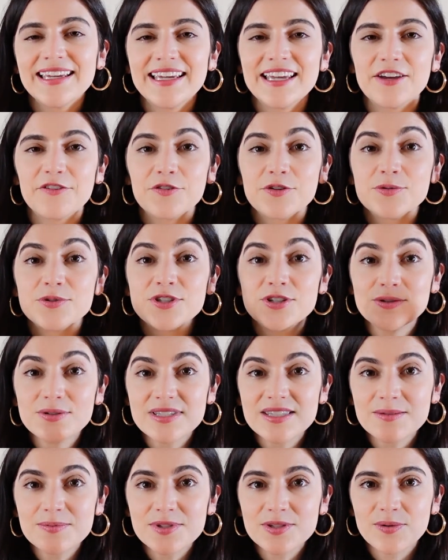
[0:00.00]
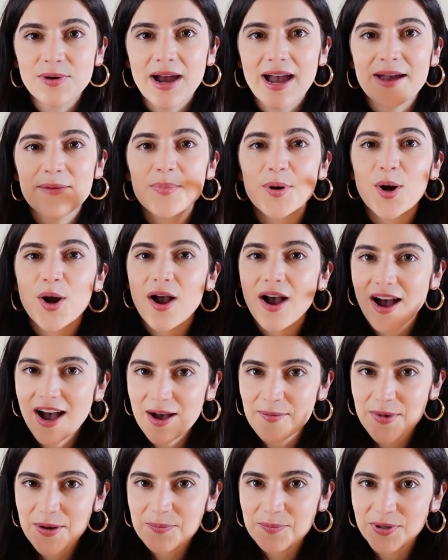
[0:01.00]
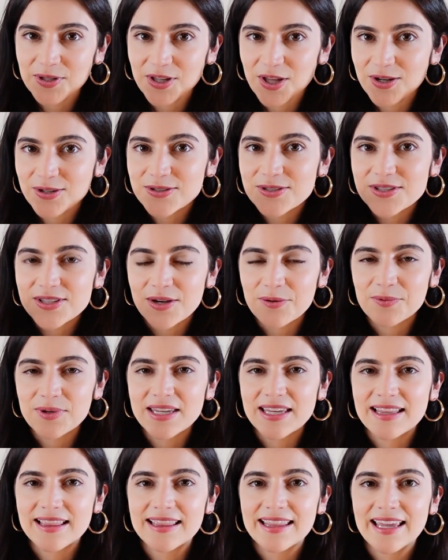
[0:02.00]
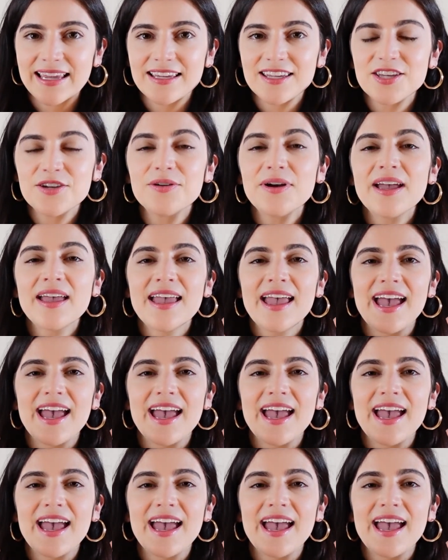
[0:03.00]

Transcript: If you do subscribe, comment below so that we can thank you.